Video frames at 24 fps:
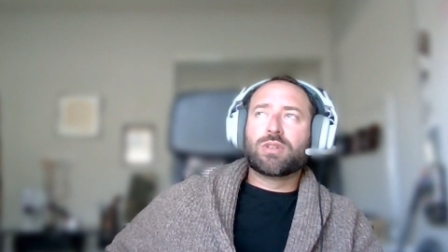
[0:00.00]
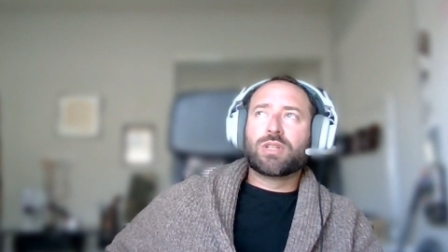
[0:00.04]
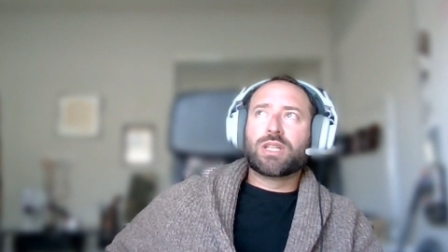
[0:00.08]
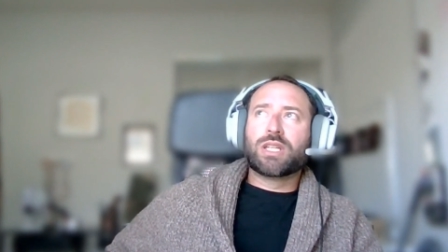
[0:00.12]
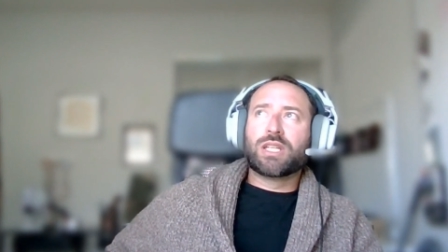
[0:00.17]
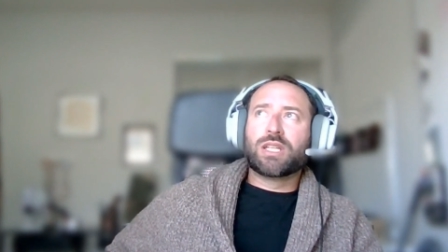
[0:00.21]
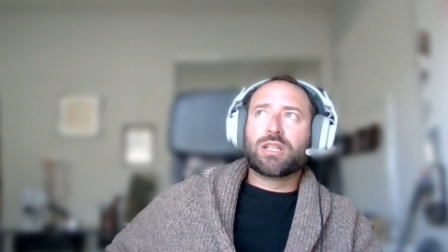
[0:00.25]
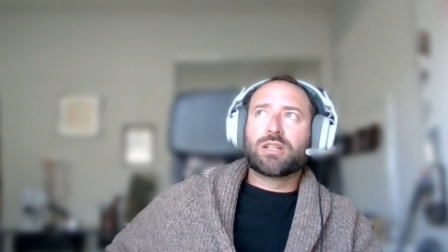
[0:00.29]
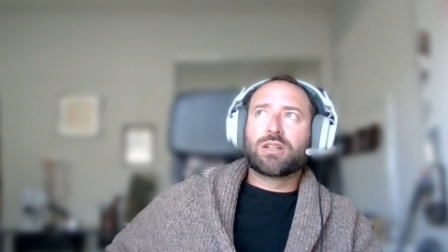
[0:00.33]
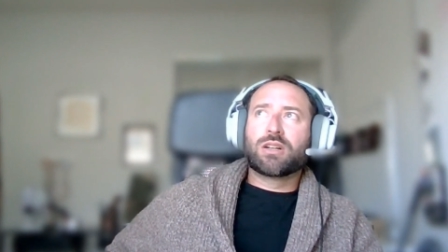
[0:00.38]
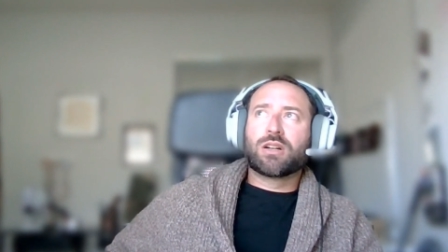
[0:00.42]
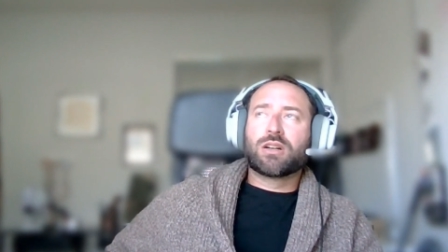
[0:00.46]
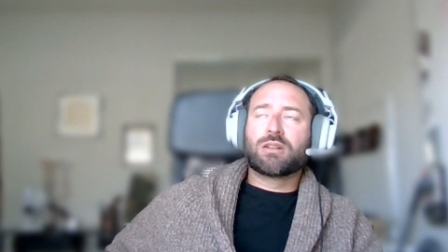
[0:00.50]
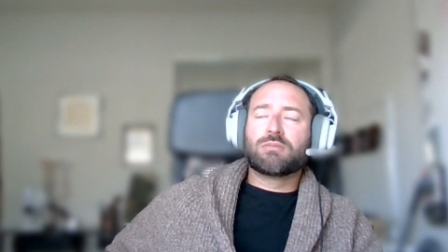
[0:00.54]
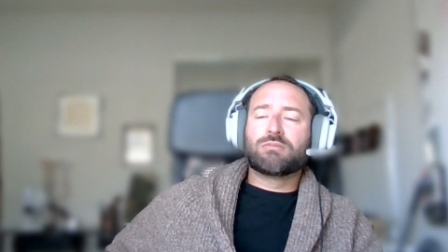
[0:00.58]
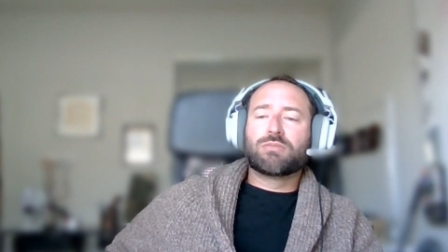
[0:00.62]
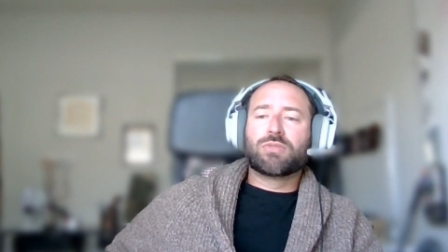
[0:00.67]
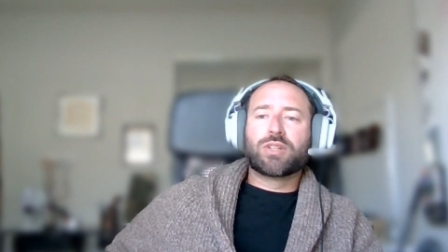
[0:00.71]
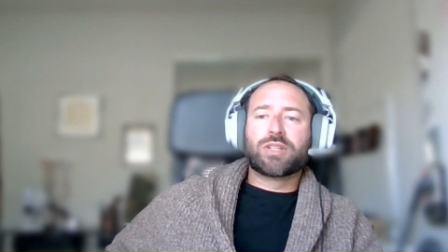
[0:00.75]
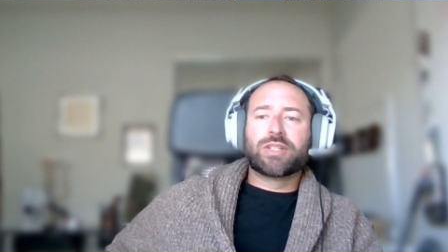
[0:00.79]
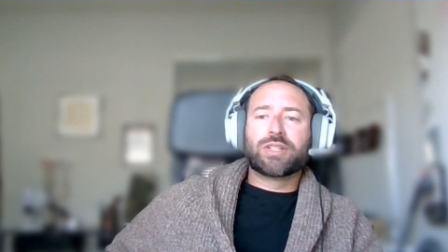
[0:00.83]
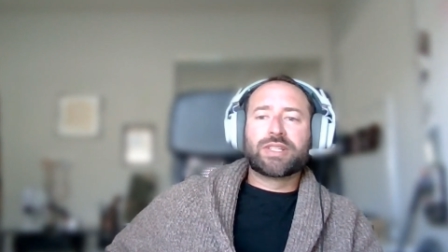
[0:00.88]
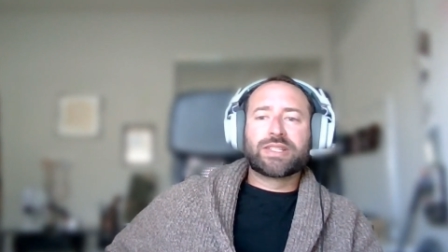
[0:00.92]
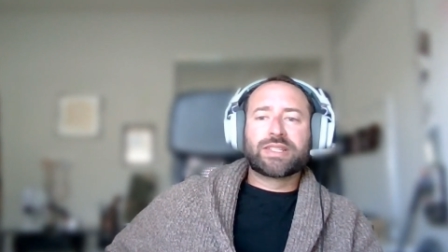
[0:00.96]
in ecom
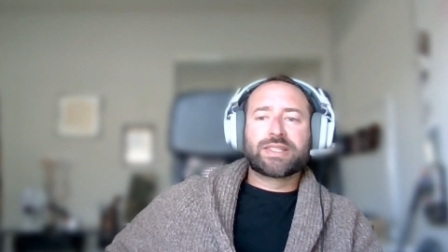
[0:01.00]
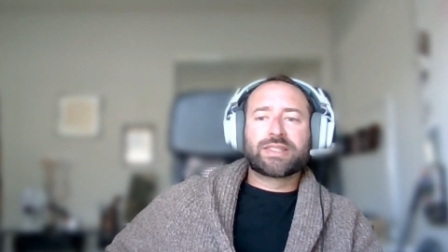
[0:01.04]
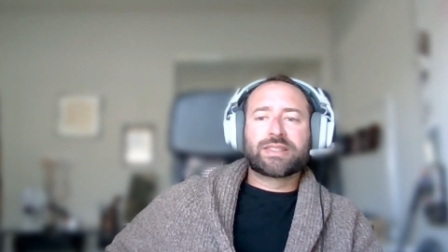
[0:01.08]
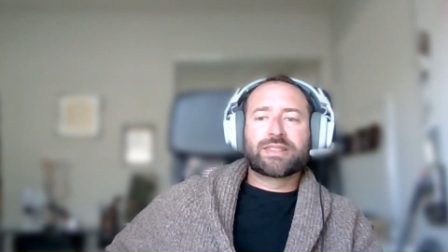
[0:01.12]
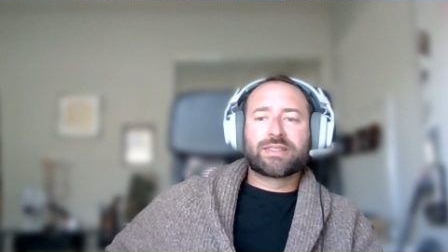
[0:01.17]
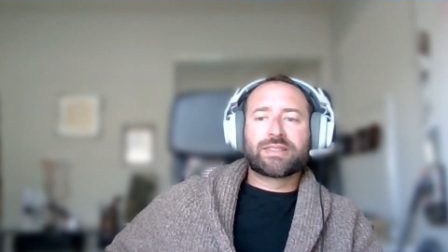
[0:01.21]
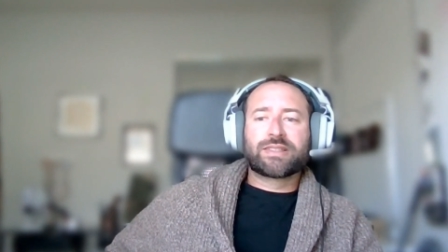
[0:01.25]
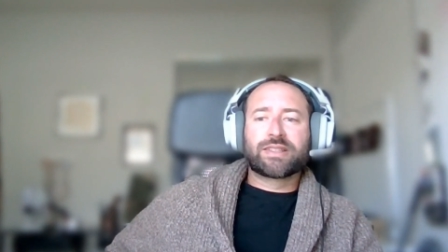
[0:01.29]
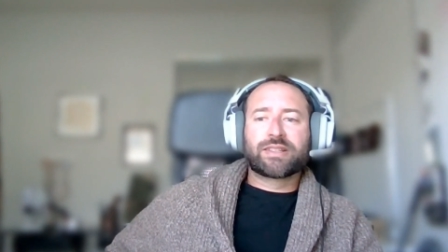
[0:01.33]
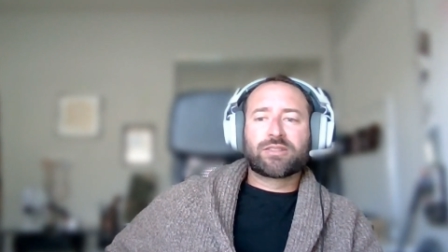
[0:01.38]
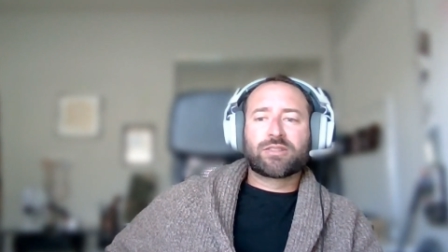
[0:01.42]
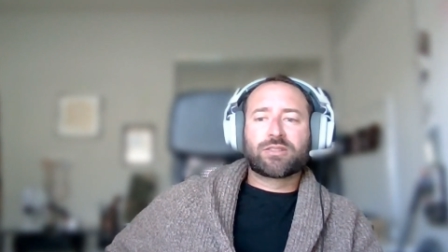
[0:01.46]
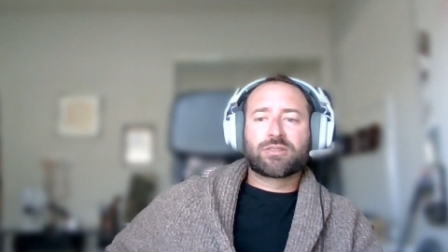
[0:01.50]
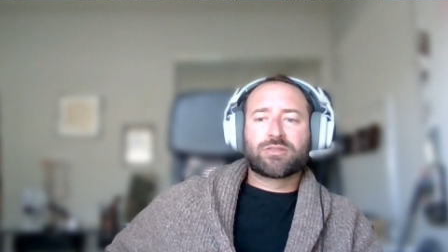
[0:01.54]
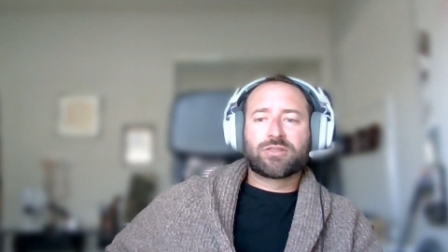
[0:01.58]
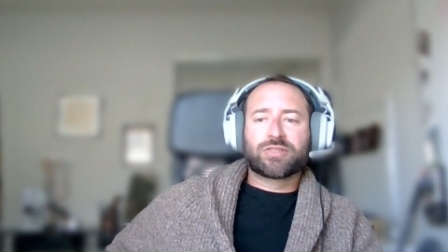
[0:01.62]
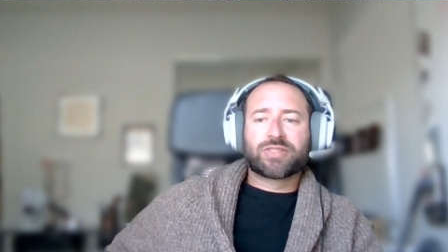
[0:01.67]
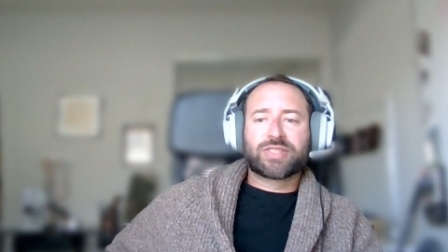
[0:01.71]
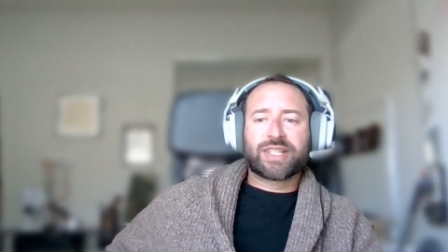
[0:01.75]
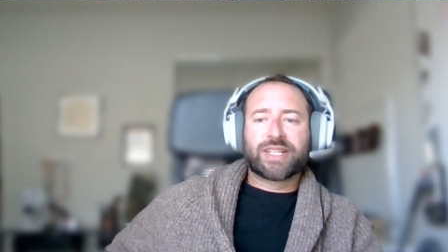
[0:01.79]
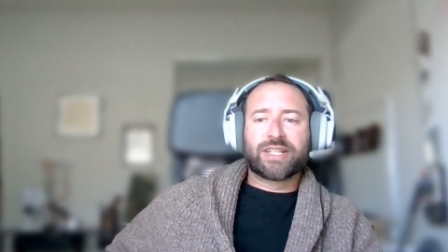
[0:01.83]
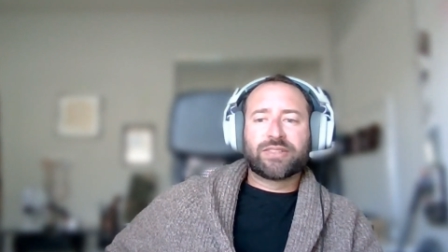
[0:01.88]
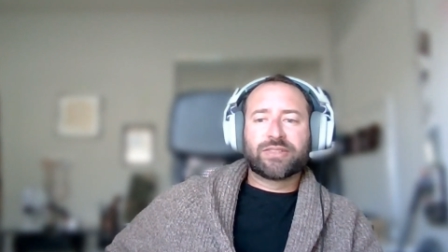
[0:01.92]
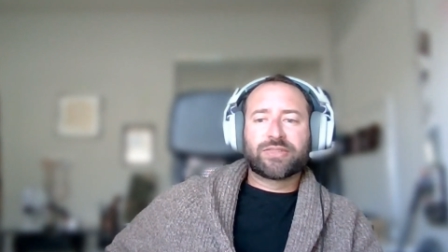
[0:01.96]
runs cyclical
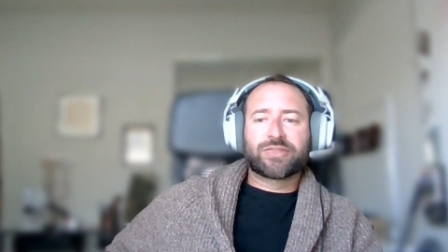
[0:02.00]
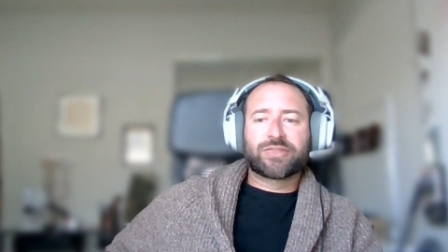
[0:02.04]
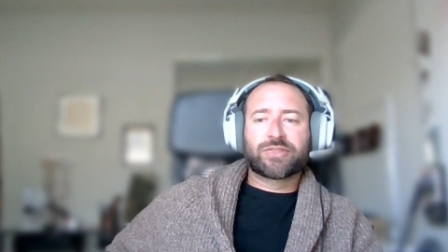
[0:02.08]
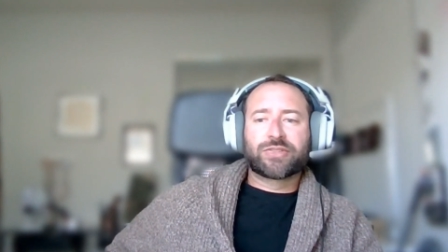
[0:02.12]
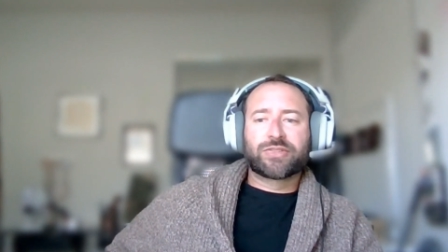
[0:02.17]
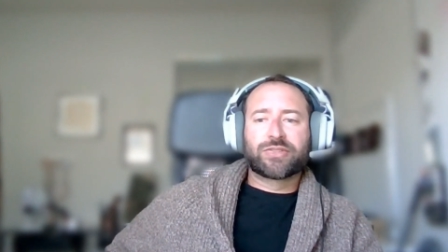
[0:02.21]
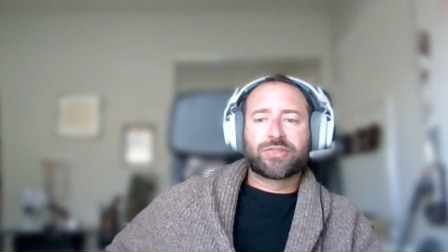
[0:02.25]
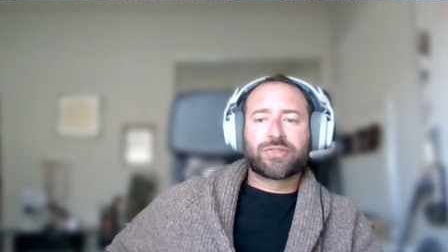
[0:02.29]
sales,